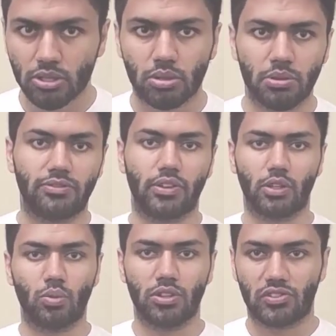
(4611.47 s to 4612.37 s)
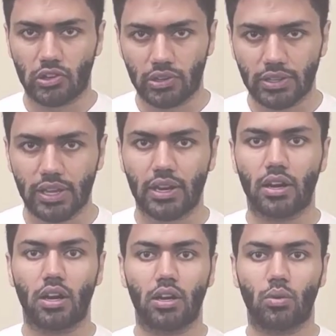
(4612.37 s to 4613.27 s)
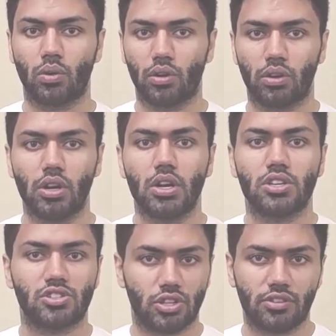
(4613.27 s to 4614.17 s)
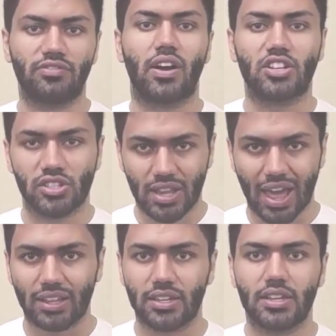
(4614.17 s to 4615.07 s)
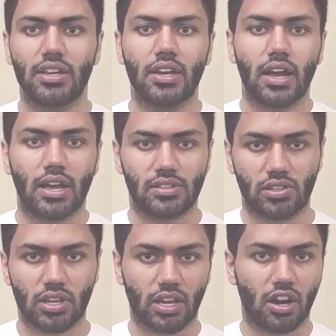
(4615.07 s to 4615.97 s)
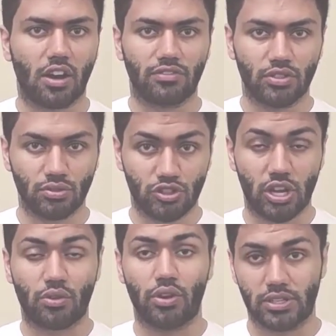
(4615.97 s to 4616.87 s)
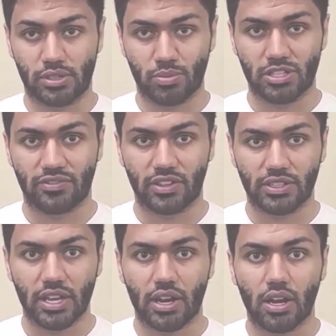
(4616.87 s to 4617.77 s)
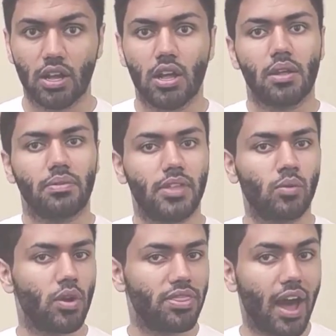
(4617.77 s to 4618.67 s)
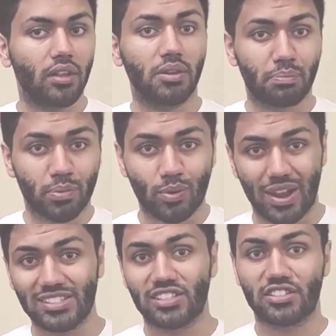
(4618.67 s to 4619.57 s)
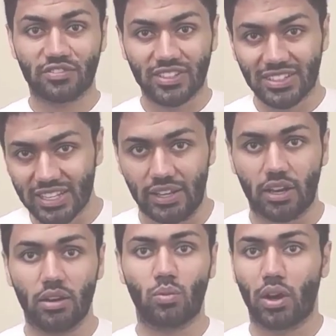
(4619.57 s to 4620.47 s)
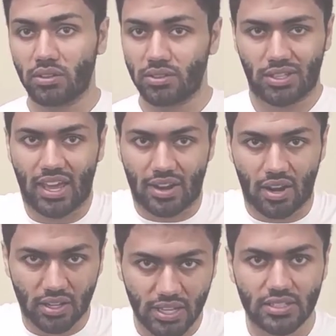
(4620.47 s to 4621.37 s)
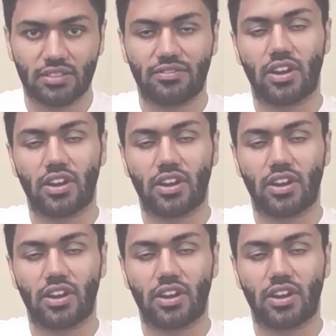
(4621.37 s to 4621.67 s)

to be filled with certain data or certain functionality has to kick off to generate specific data, then without the presence of the data, one cannot test the